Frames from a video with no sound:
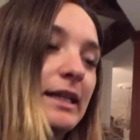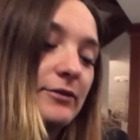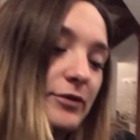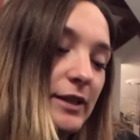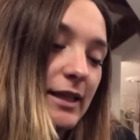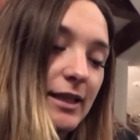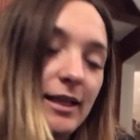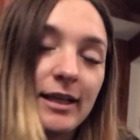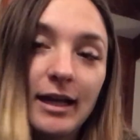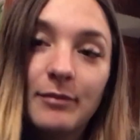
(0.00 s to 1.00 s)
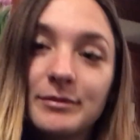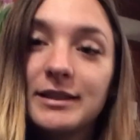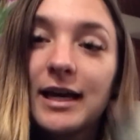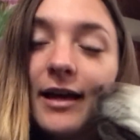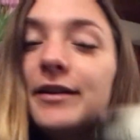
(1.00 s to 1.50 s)
and feeling like I'm
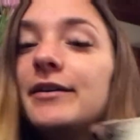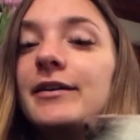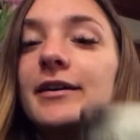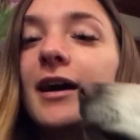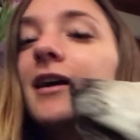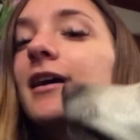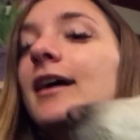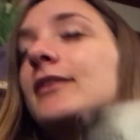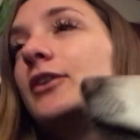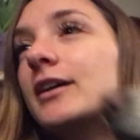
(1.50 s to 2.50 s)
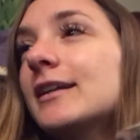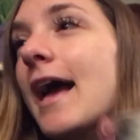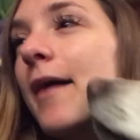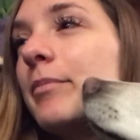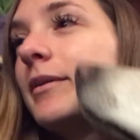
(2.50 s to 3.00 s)
dead. I took a
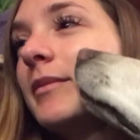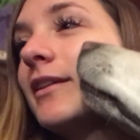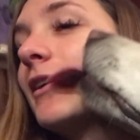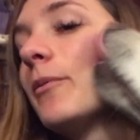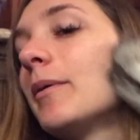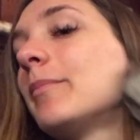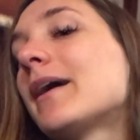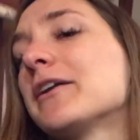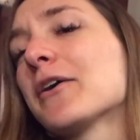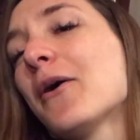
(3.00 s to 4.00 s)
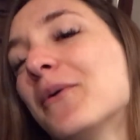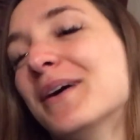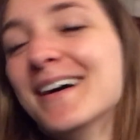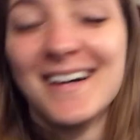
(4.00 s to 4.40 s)
nap and I'm a little bit better. Oh!